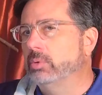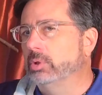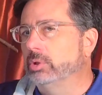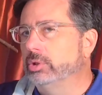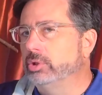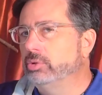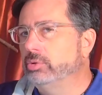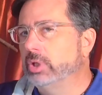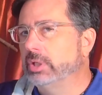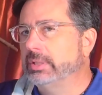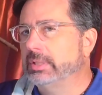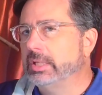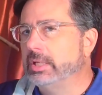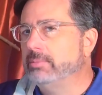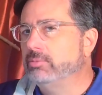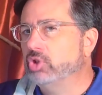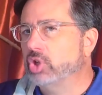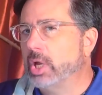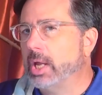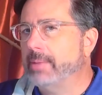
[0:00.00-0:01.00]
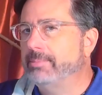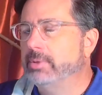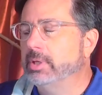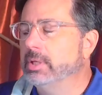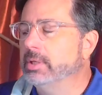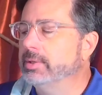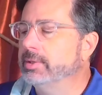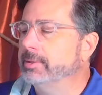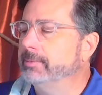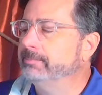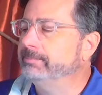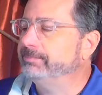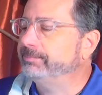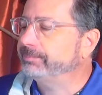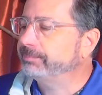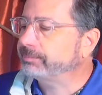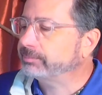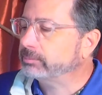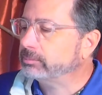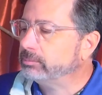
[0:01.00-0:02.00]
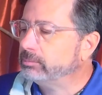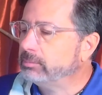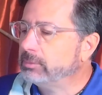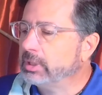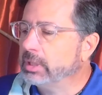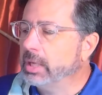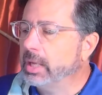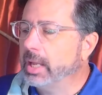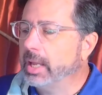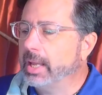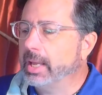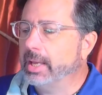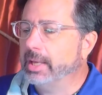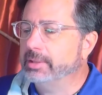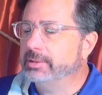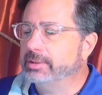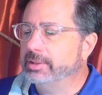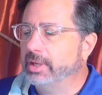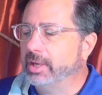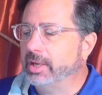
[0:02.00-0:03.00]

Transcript: Luna Team Shop is. And